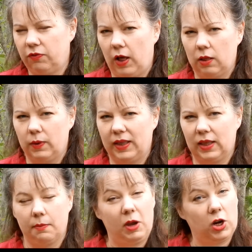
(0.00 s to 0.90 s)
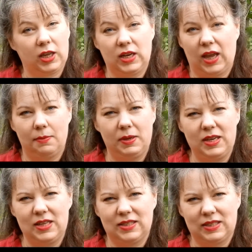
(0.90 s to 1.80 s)
following the American
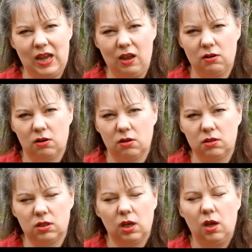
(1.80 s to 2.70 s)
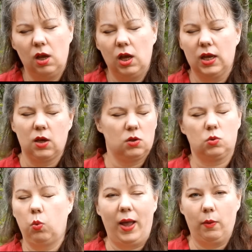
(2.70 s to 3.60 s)
Diabetes standards, it goes
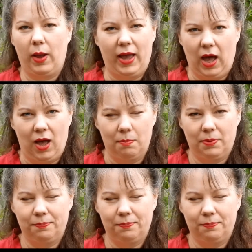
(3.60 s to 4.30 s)
way, way up.